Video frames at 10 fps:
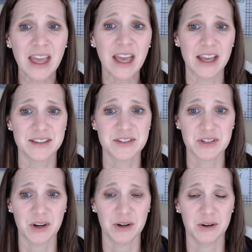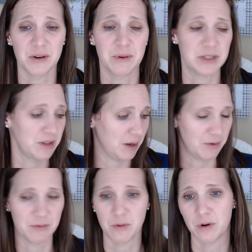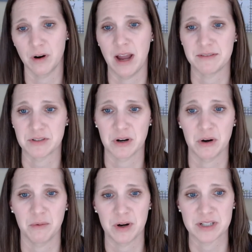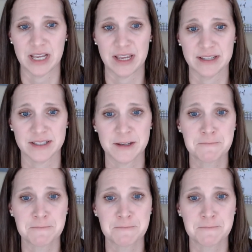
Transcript: And so we do that before or after our work days.